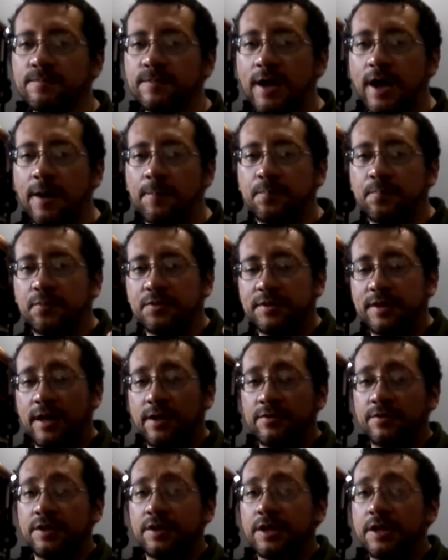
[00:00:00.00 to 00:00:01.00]
I'll put
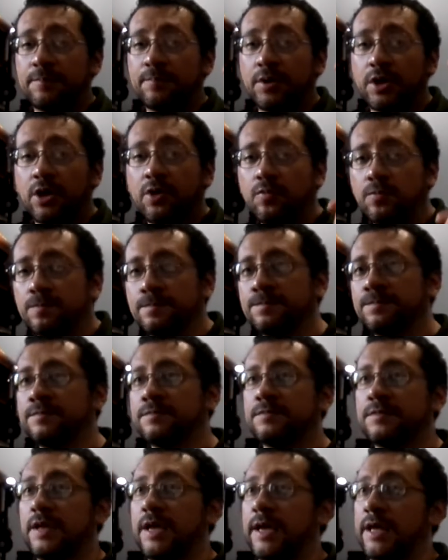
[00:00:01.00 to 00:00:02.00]
down the link below.
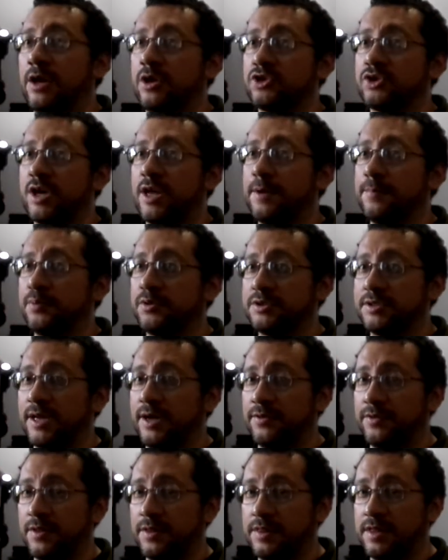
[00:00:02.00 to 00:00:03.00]
And I'll try to put
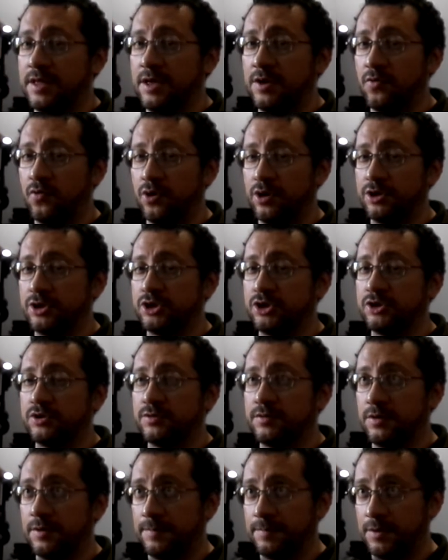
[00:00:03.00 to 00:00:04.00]
down the thing where it's
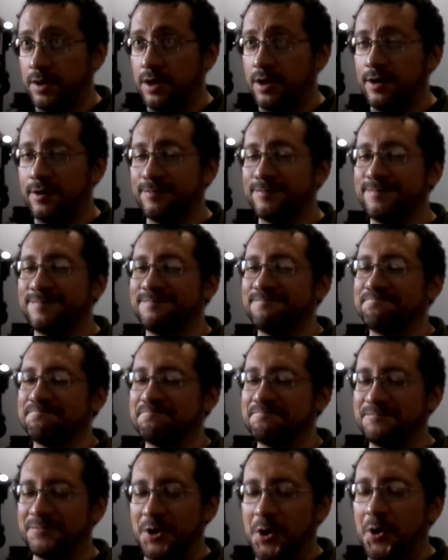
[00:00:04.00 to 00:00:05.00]

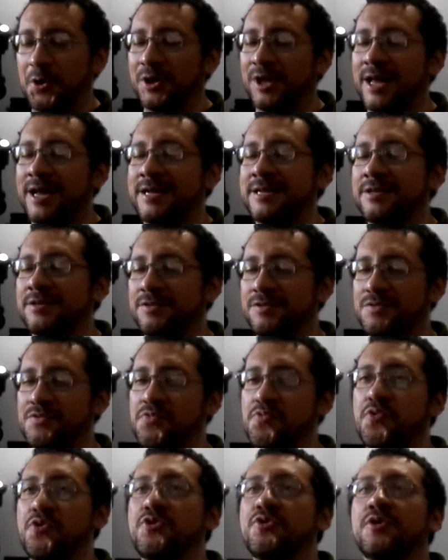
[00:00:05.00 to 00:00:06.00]
online,
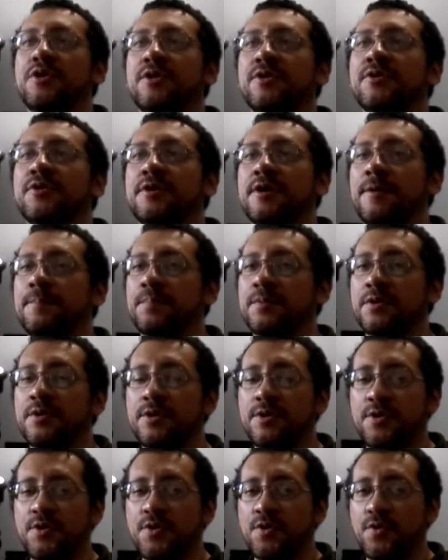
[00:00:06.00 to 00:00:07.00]
where you can look up
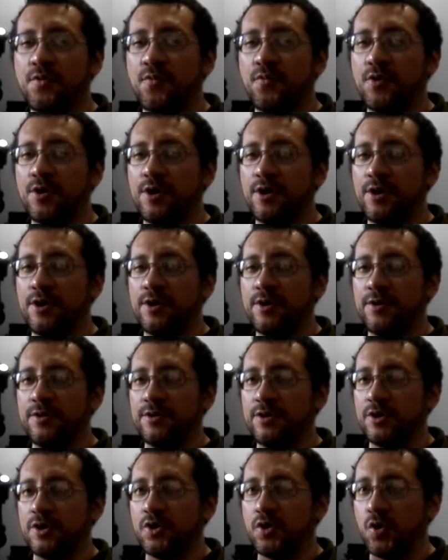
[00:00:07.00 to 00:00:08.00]
where
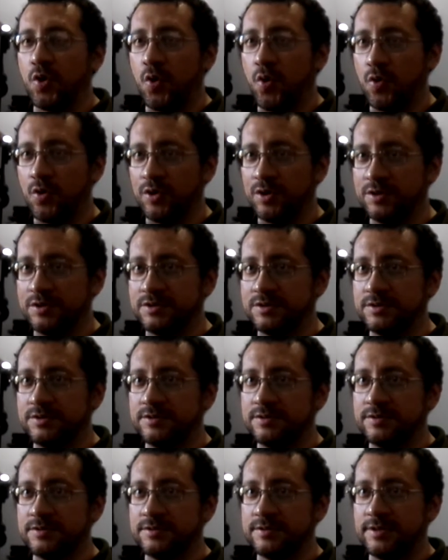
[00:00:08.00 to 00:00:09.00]
the
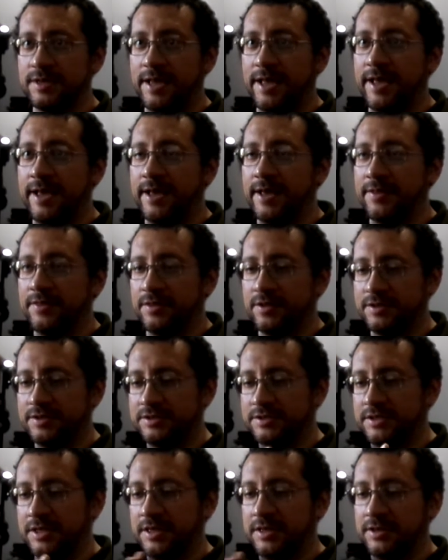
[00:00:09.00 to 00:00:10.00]
chords and the
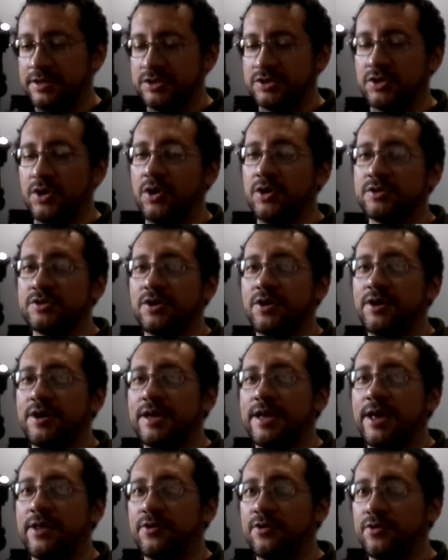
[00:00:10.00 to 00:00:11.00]
songs are
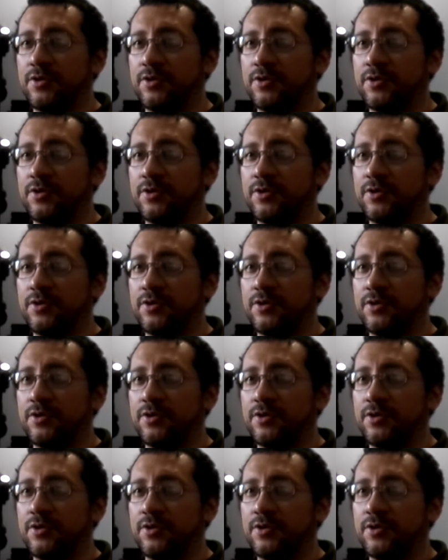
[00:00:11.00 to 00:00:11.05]
together.